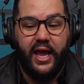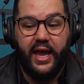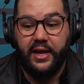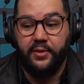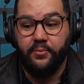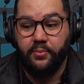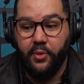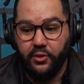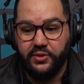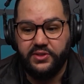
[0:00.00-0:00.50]

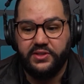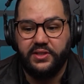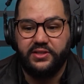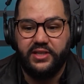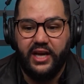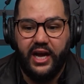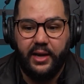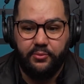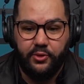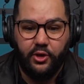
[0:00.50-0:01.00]
And most of the
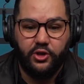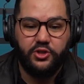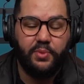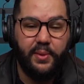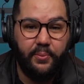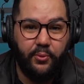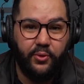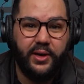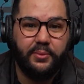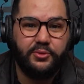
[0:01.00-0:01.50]
time, those
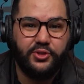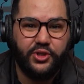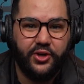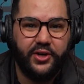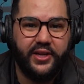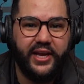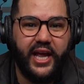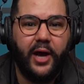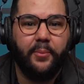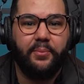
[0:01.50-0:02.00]
people end up
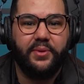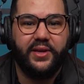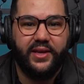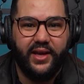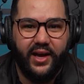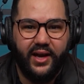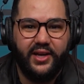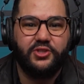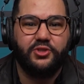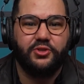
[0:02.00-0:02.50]
churning out
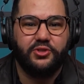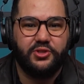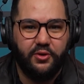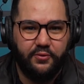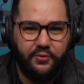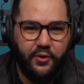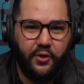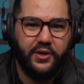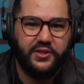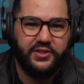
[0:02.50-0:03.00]
because you're so
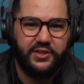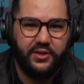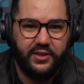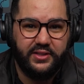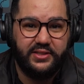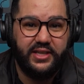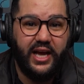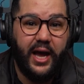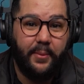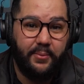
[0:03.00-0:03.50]
focused on the
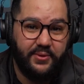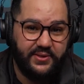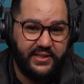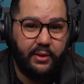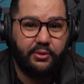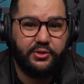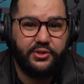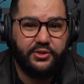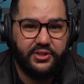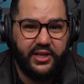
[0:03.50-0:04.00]
top. Is that
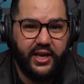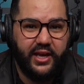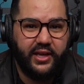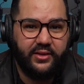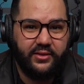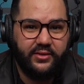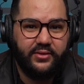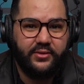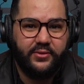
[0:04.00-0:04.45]
what you're saying?